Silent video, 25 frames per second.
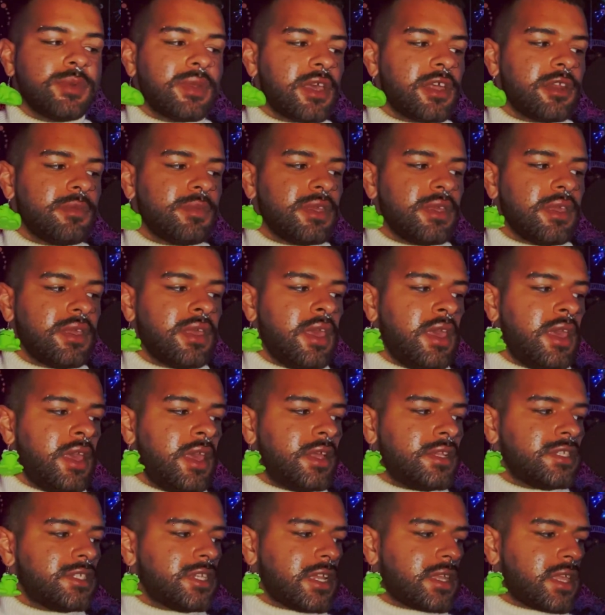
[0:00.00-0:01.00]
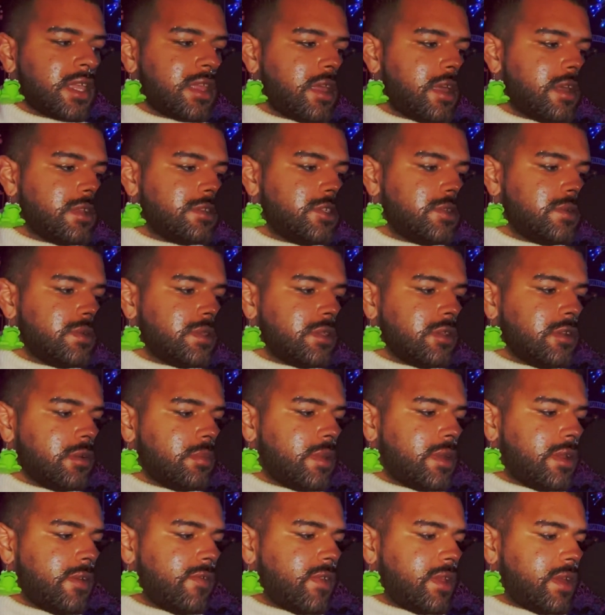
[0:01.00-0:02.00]
We got to be checking, do a little
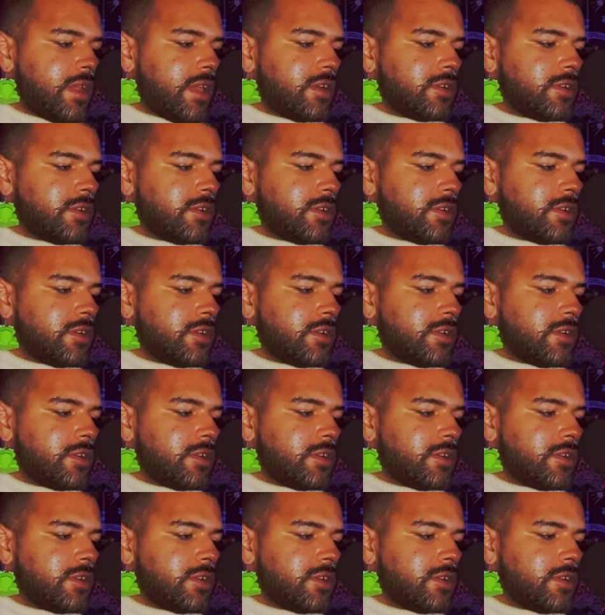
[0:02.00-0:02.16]
bit of an